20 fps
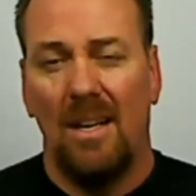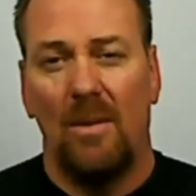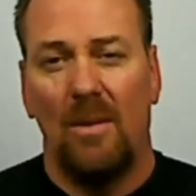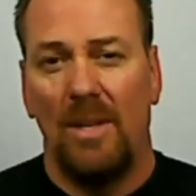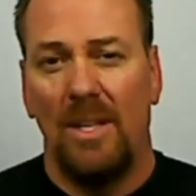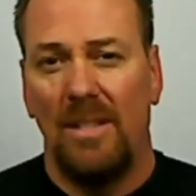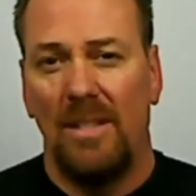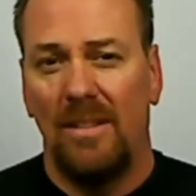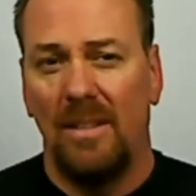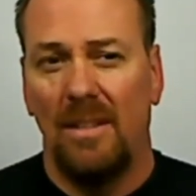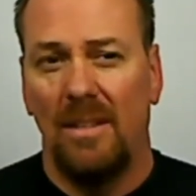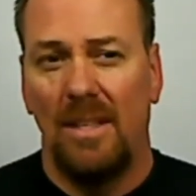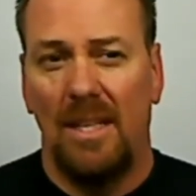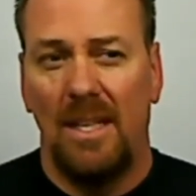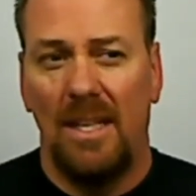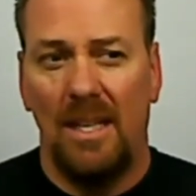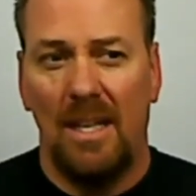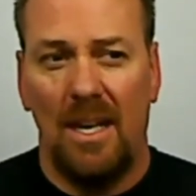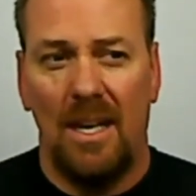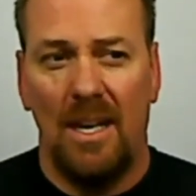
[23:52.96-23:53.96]

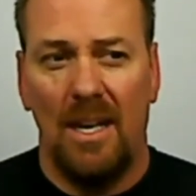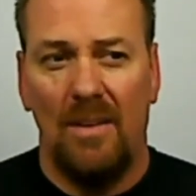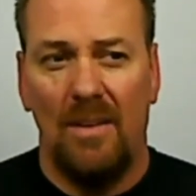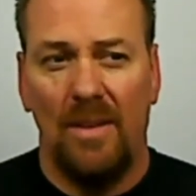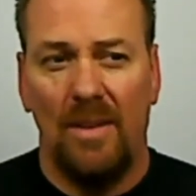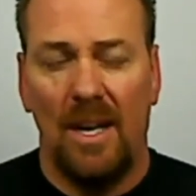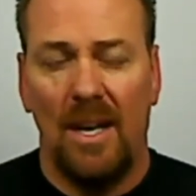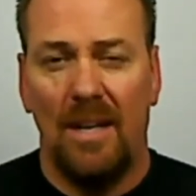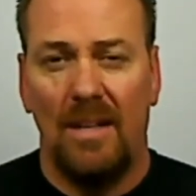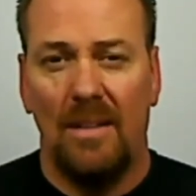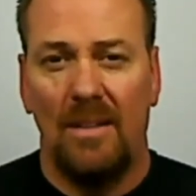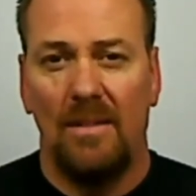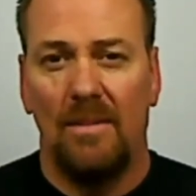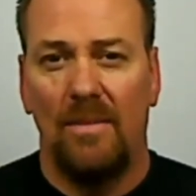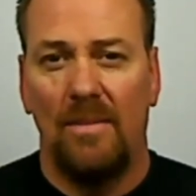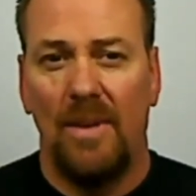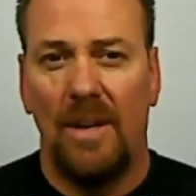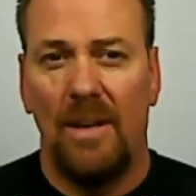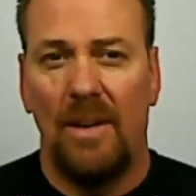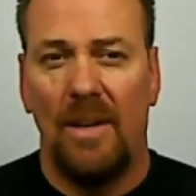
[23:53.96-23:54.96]
Recently, I've gotten
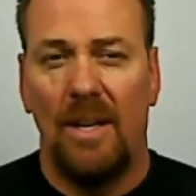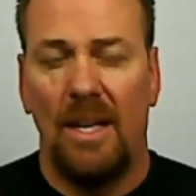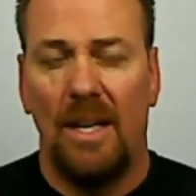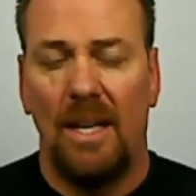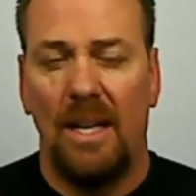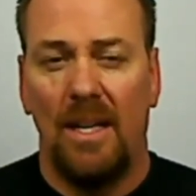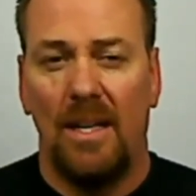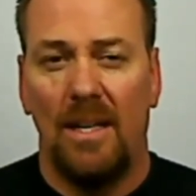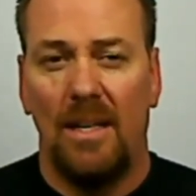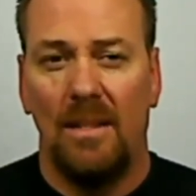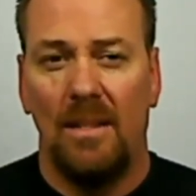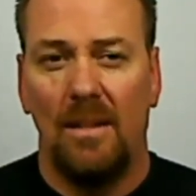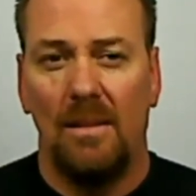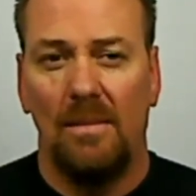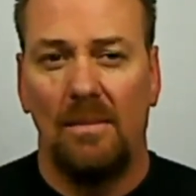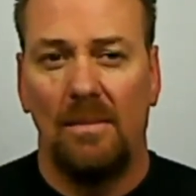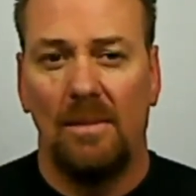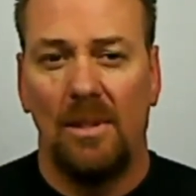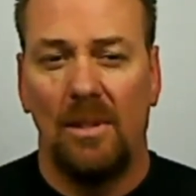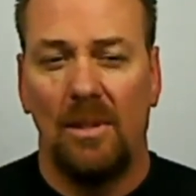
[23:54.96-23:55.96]
very
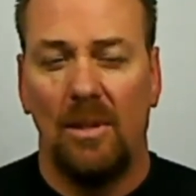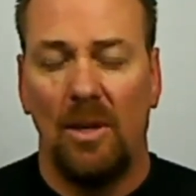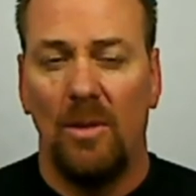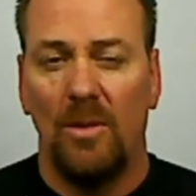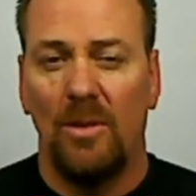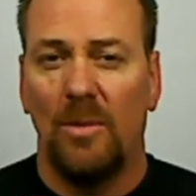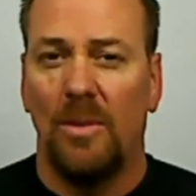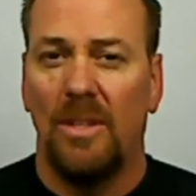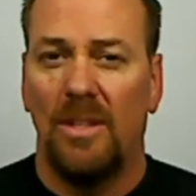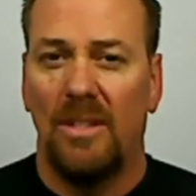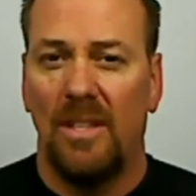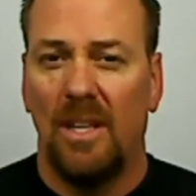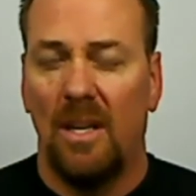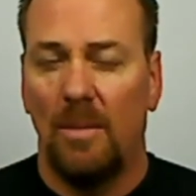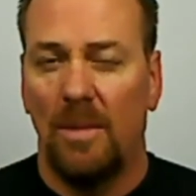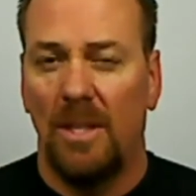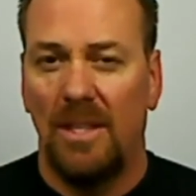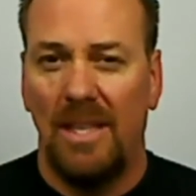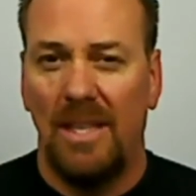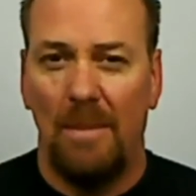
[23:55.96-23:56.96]
close with a
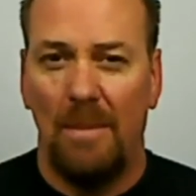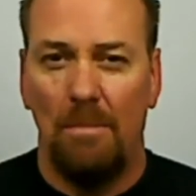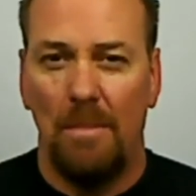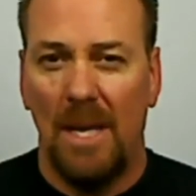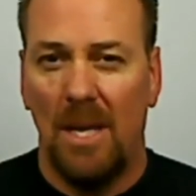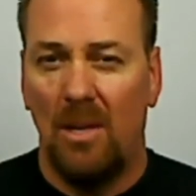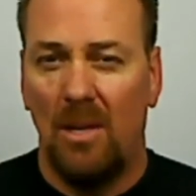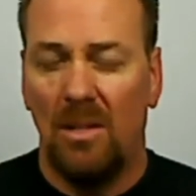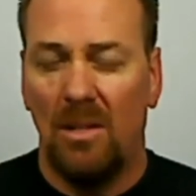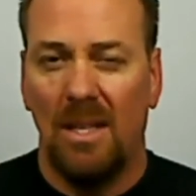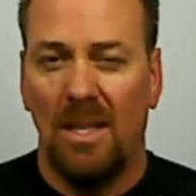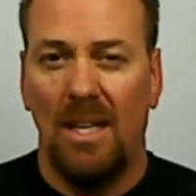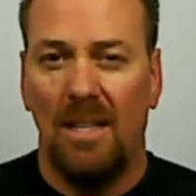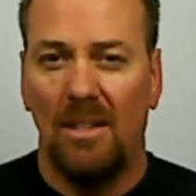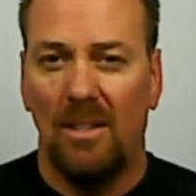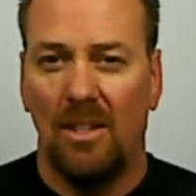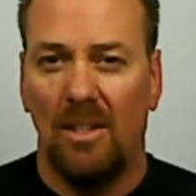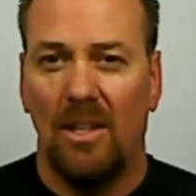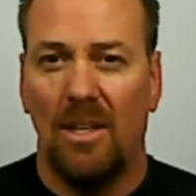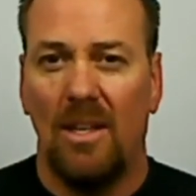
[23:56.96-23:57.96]
gentleman named Mel
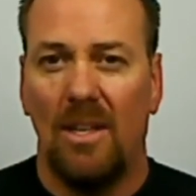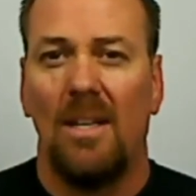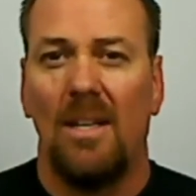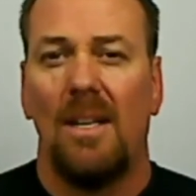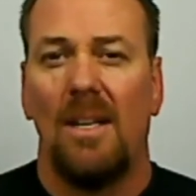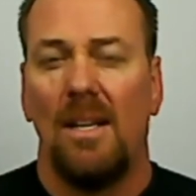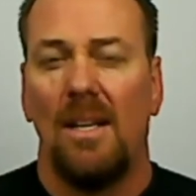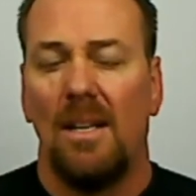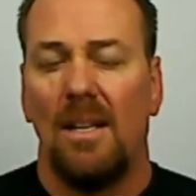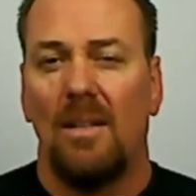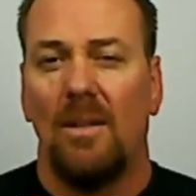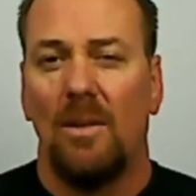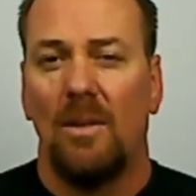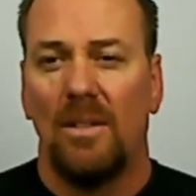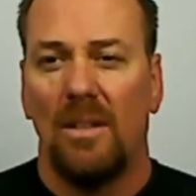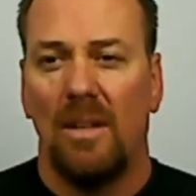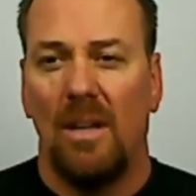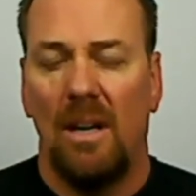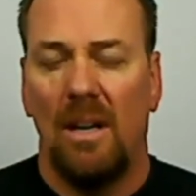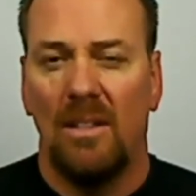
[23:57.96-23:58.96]
Cutler, who is
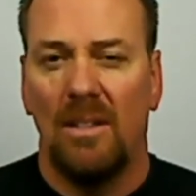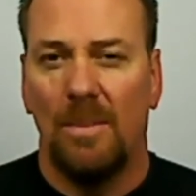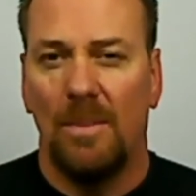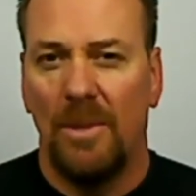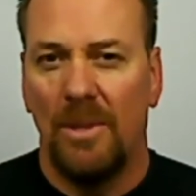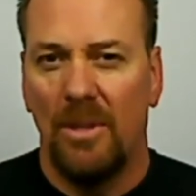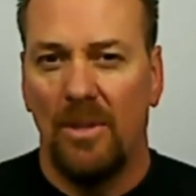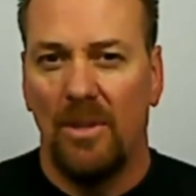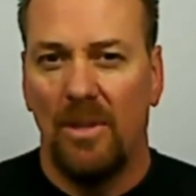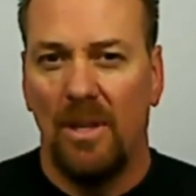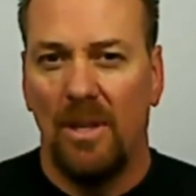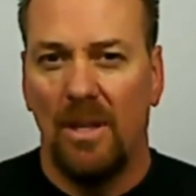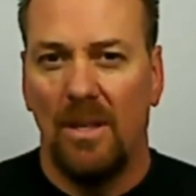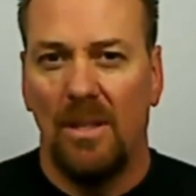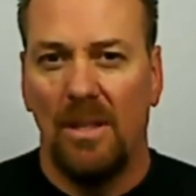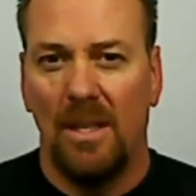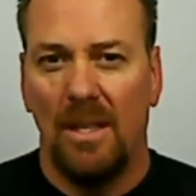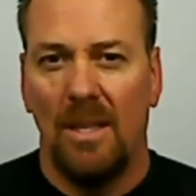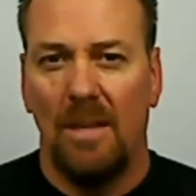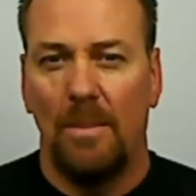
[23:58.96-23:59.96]
an
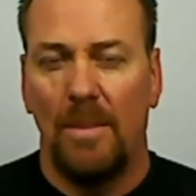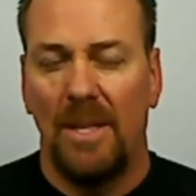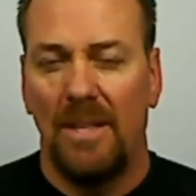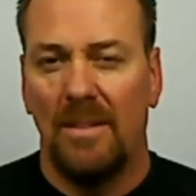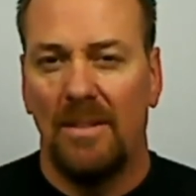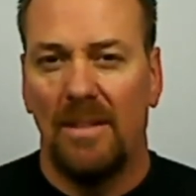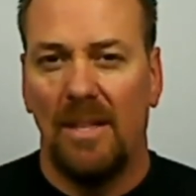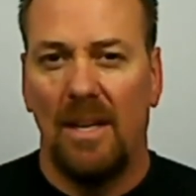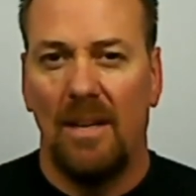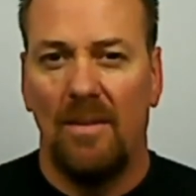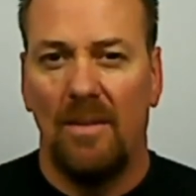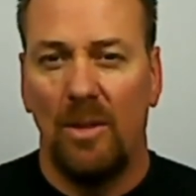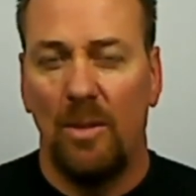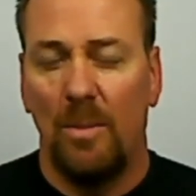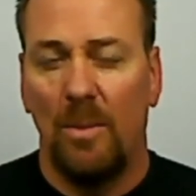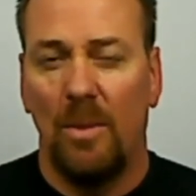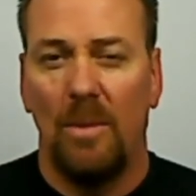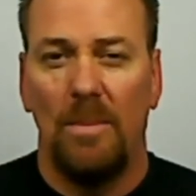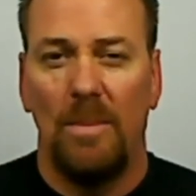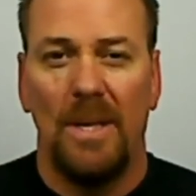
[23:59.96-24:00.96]
entrepreneur based out of
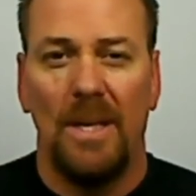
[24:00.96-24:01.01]
Newport